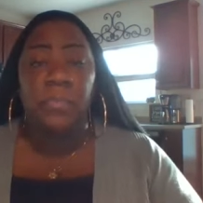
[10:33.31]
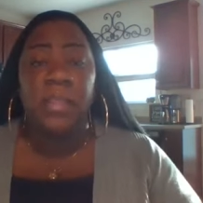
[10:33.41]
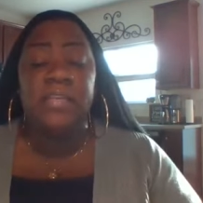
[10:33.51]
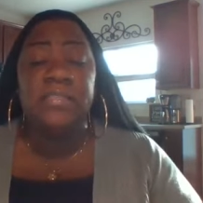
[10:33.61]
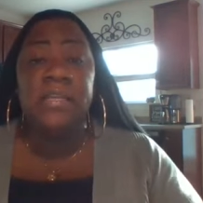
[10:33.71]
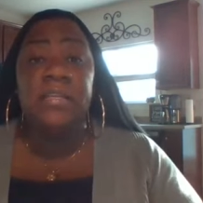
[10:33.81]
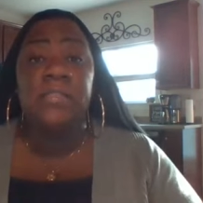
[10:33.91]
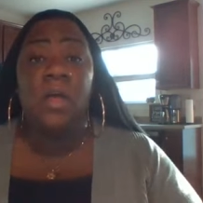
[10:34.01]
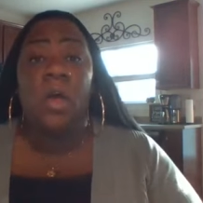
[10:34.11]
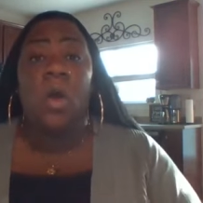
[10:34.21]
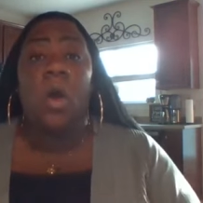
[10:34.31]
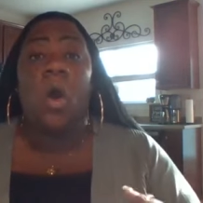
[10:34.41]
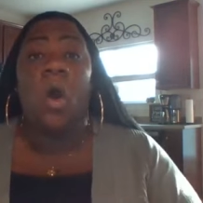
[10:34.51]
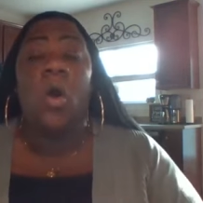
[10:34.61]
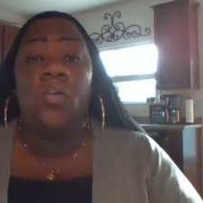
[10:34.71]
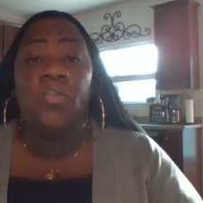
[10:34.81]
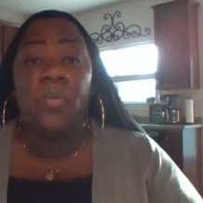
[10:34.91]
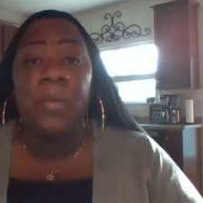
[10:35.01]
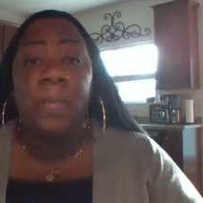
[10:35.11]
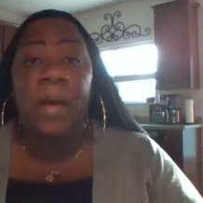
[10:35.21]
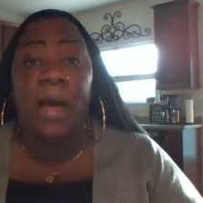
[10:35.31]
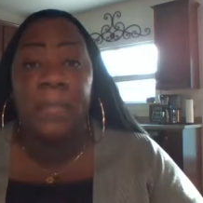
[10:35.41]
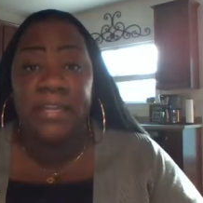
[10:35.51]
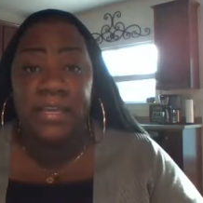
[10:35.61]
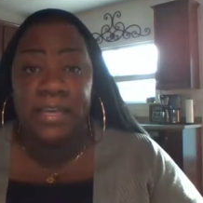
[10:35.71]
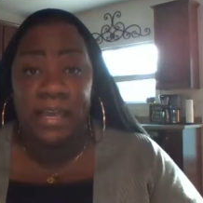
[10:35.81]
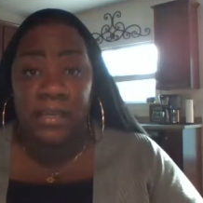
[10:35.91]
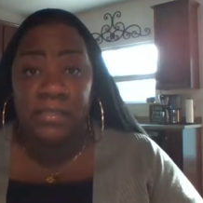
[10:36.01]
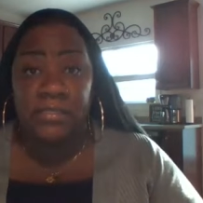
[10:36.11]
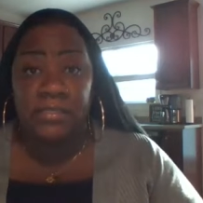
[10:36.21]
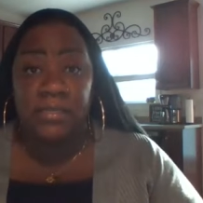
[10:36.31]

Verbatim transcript: He says, all the Republicans